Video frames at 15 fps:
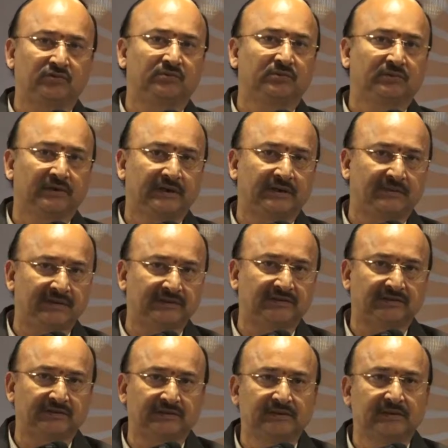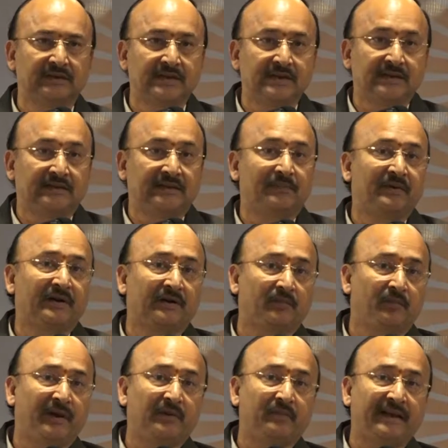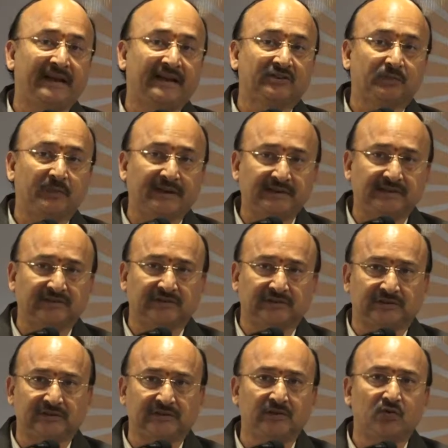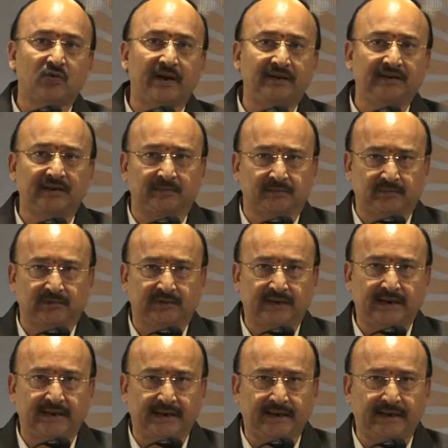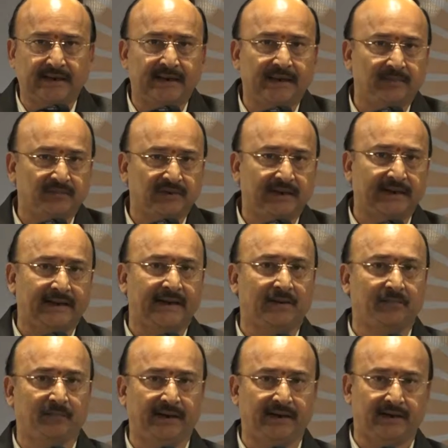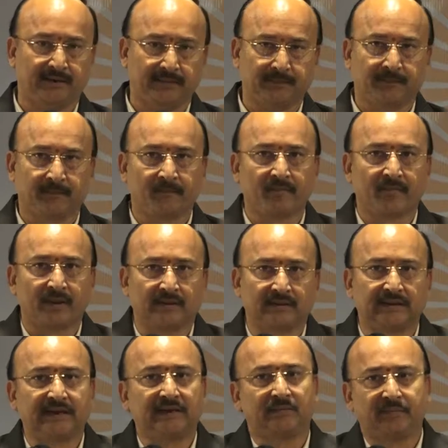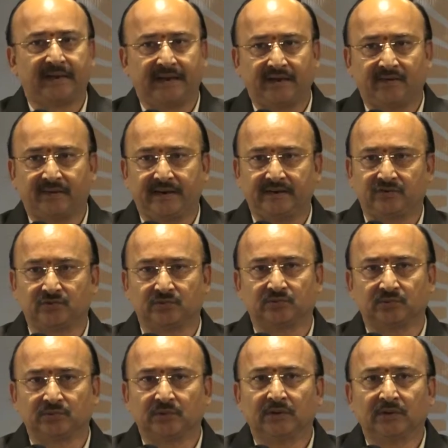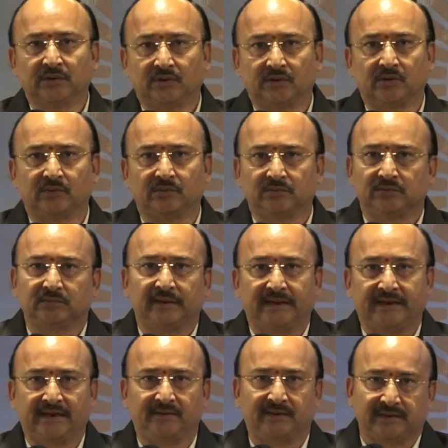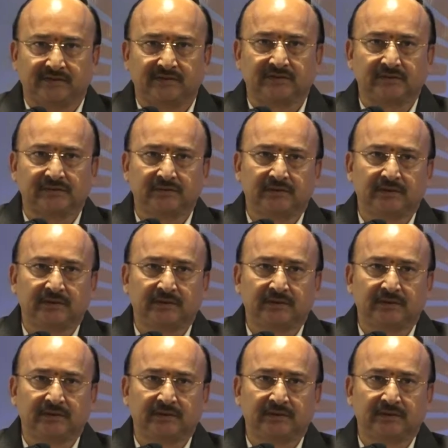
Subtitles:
to grievances. They may not meet my expectations in quantum regarding claim that I have made. That may give rise to a grievance.